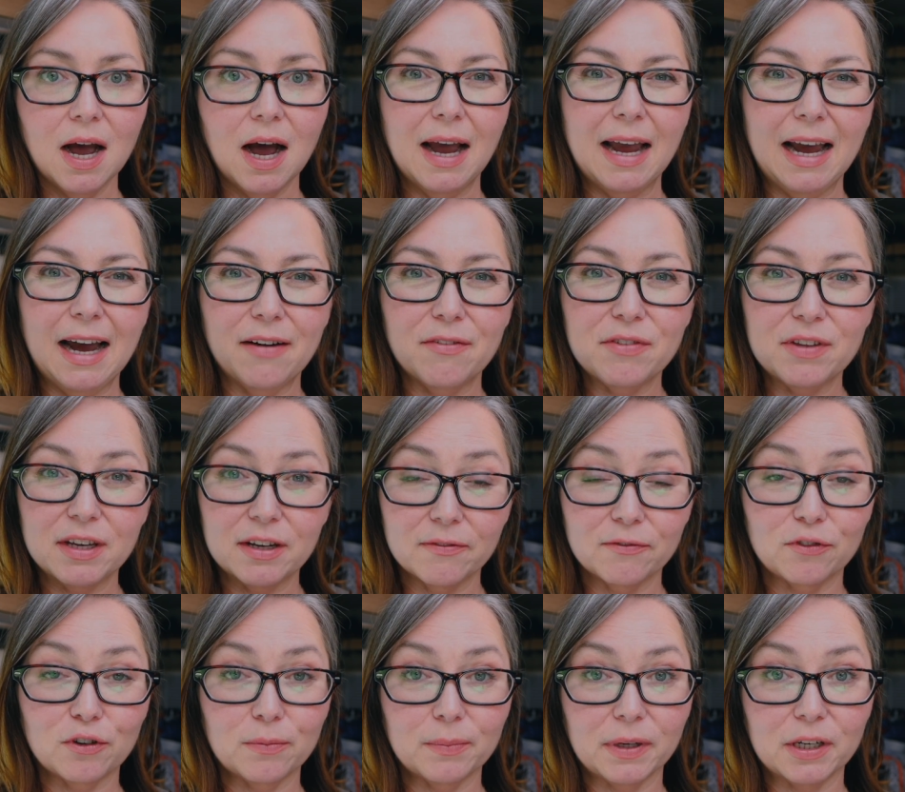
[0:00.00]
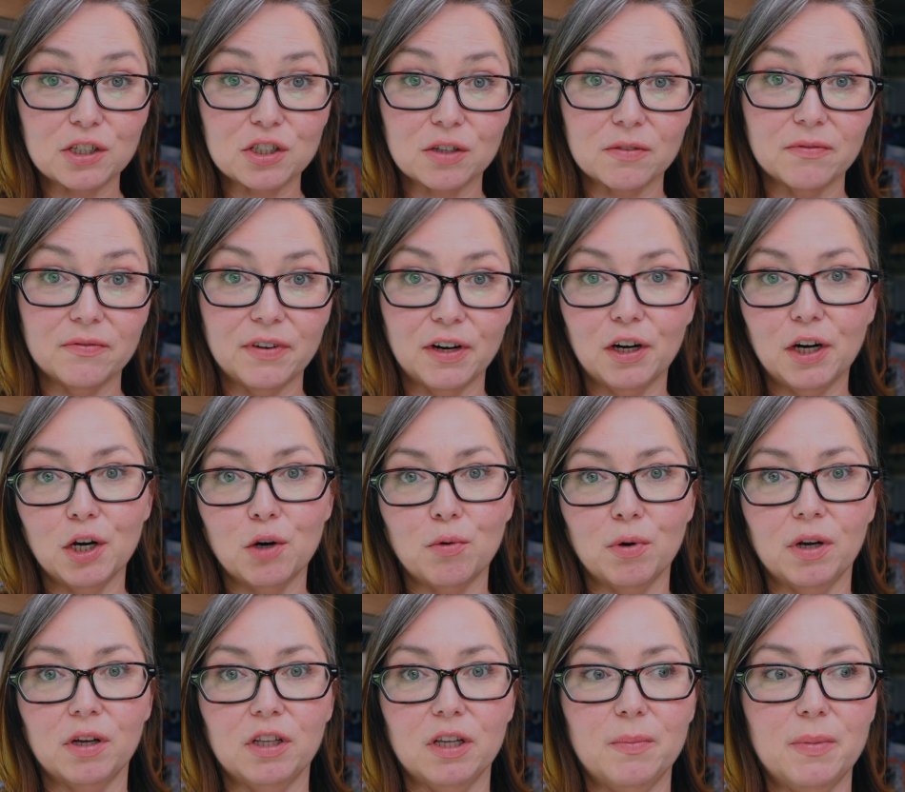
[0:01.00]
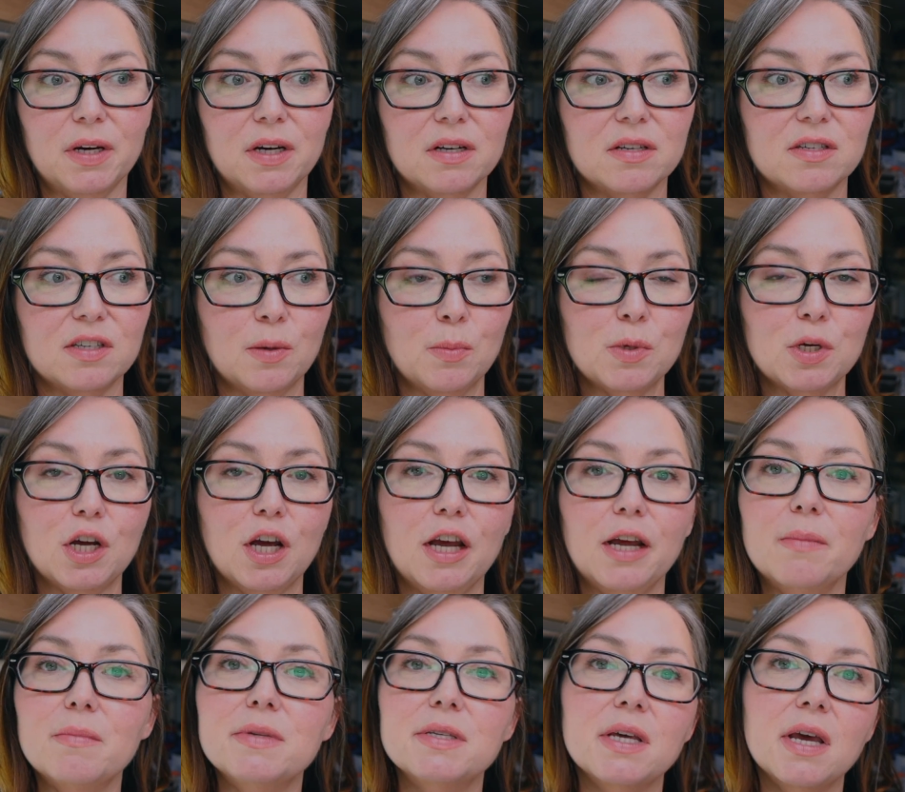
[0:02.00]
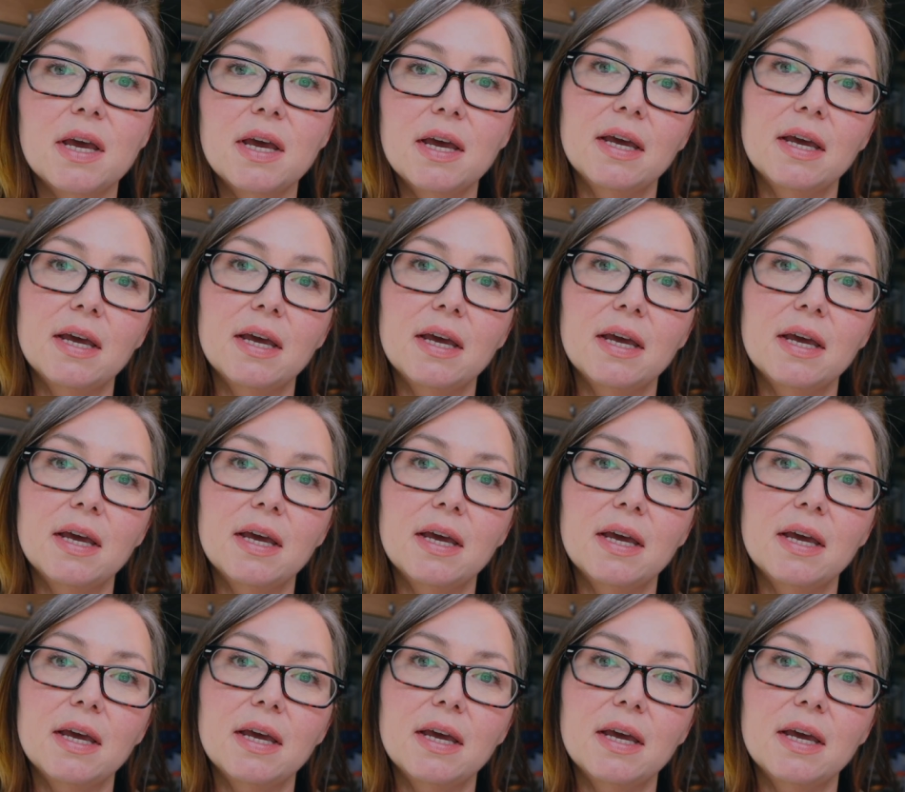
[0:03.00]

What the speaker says: I have the information very quickly, because sometimes